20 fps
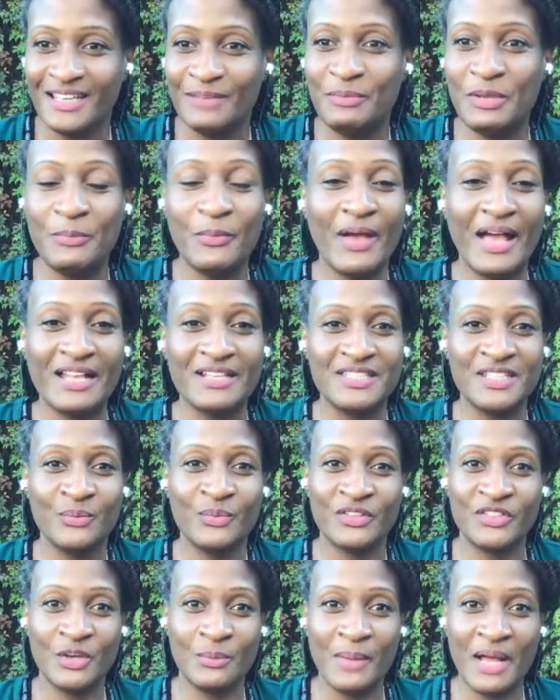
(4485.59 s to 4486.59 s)
People house sit
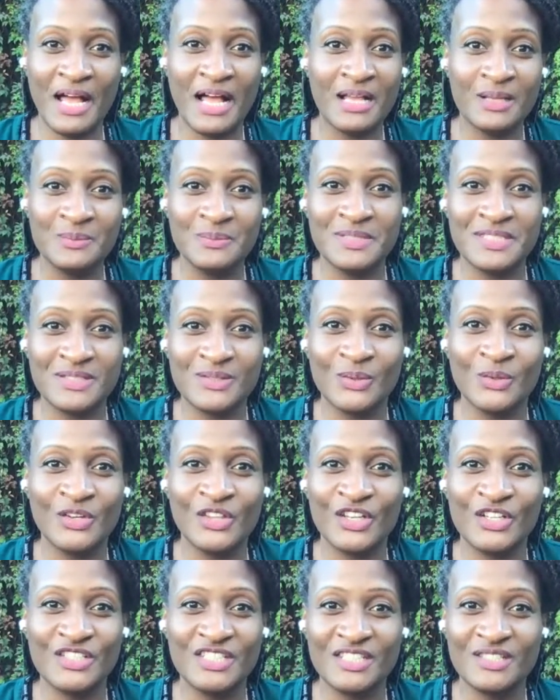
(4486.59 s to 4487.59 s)
with their moms or
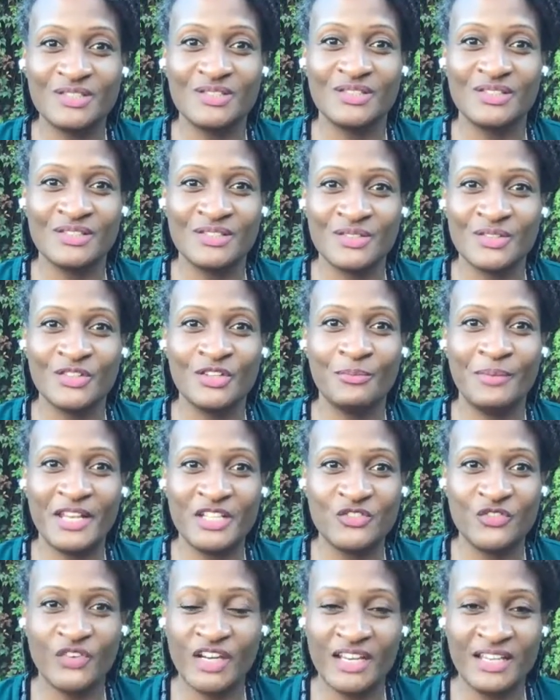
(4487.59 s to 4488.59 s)
their sisters or their
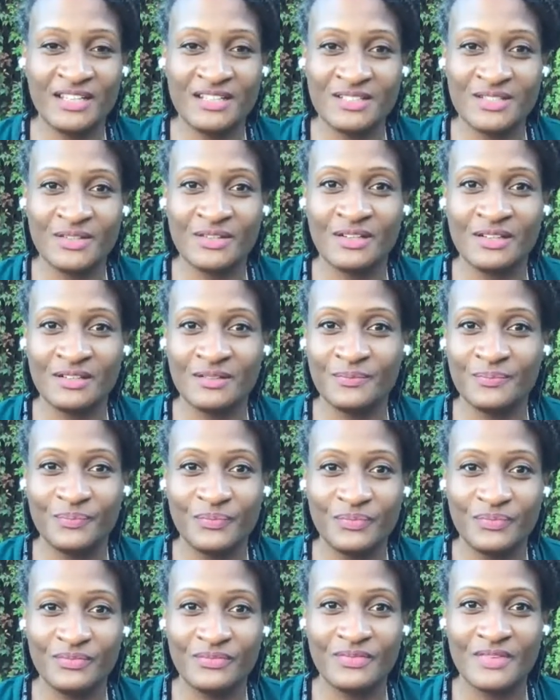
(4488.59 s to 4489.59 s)
best friends or
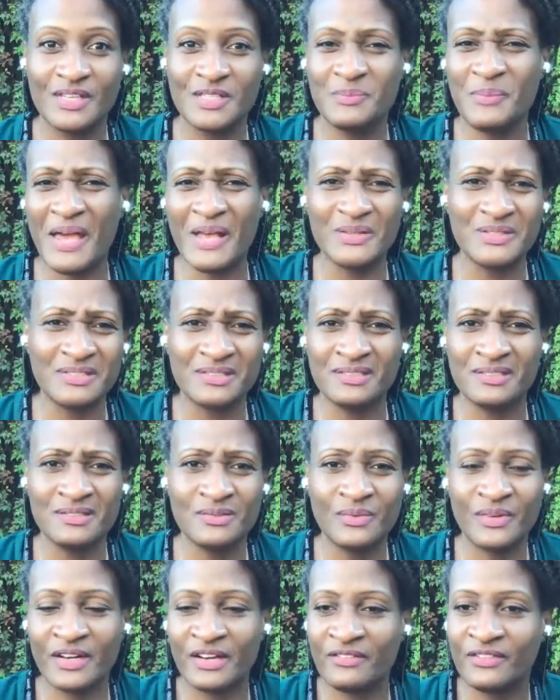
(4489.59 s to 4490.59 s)
spouses,
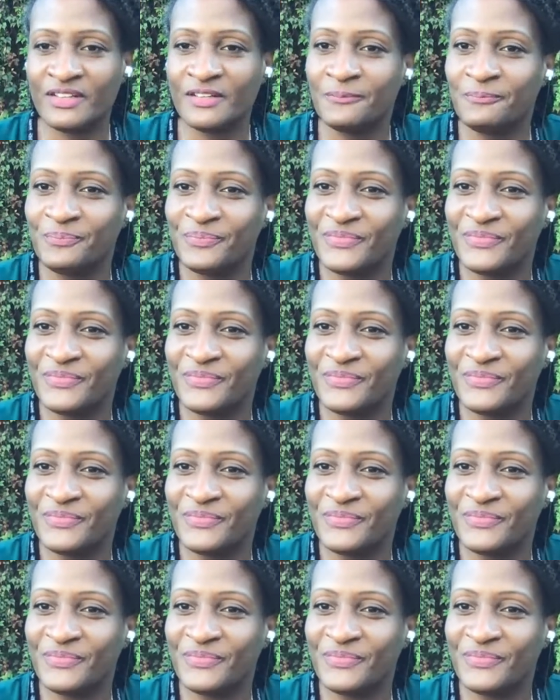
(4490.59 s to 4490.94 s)
whatever.